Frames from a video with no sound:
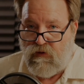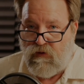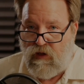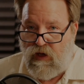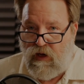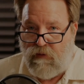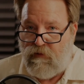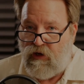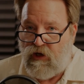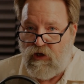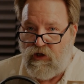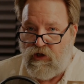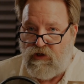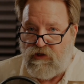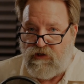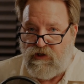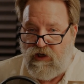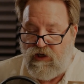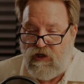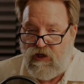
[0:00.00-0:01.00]
I'm not going to
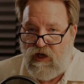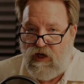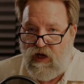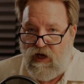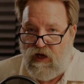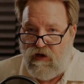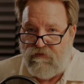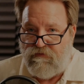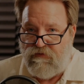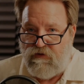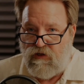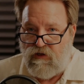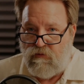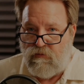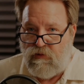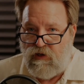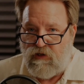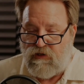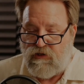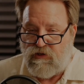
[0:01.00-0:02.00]
tell you how I feel
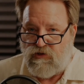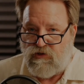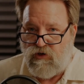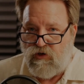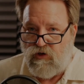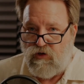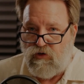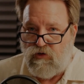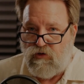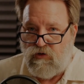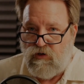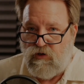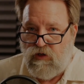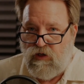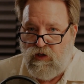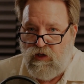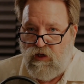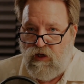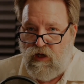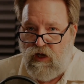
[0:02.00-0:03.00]
about this girl.
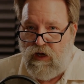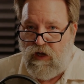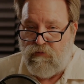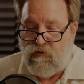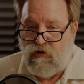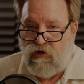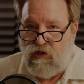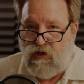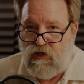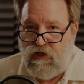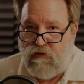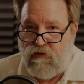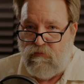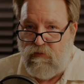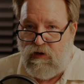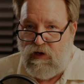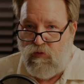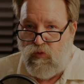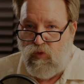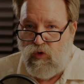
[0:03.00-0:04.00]
I'm going to let
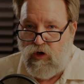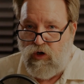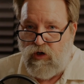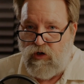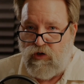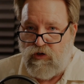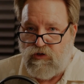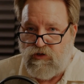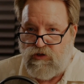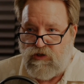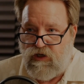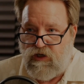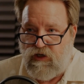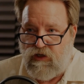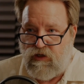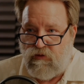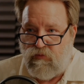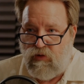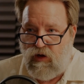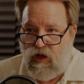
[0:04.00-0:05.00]
my words and
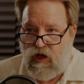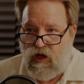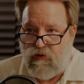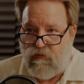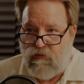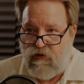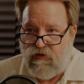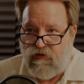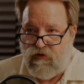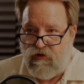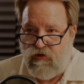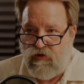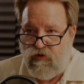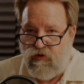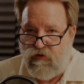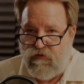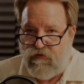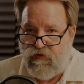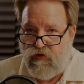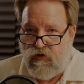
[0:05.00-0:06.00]
the block method do
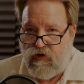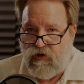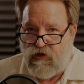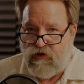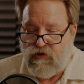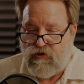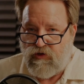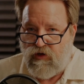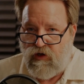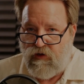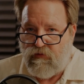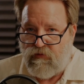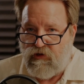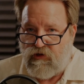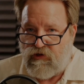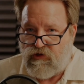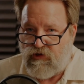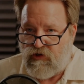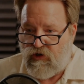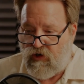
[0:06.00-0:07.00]
it for you. So I'm going
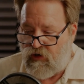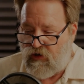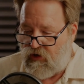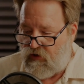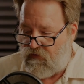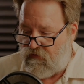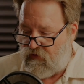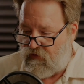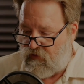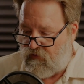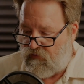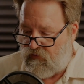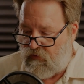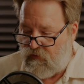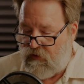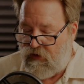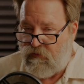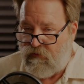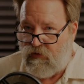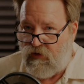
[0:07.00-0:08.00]
to start over.
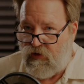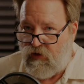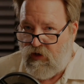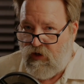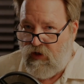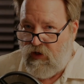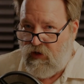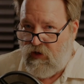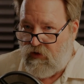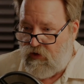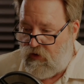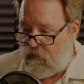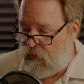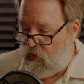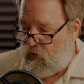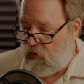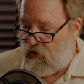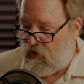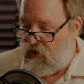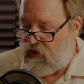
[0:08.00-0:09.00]
Remember, the
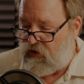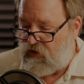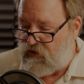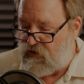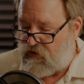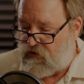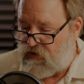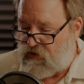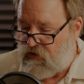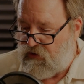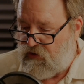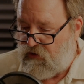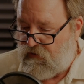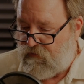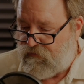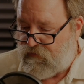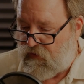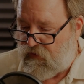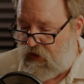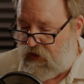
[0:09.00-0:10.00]
point is
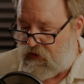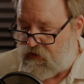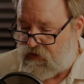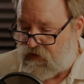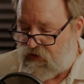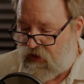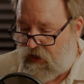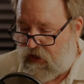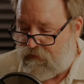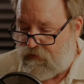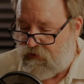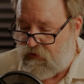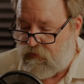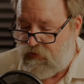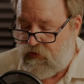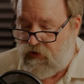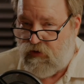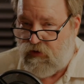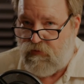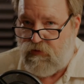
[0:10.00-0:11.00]
at the top of the
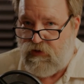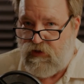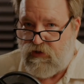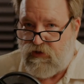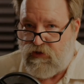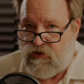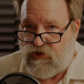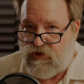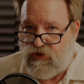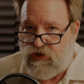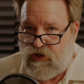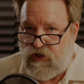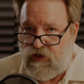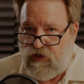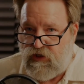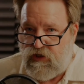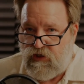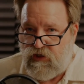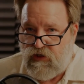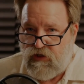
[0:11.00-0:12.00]
pyramid, the
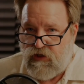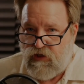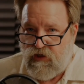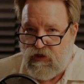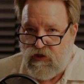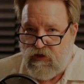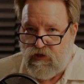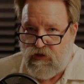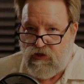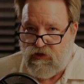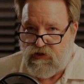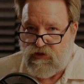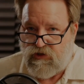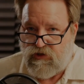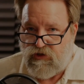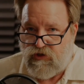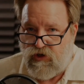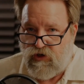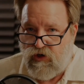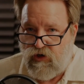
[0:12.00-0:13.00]
G, this
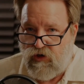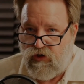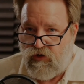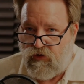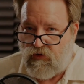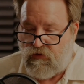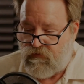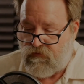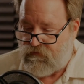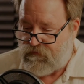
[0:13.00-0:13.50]
is a girl.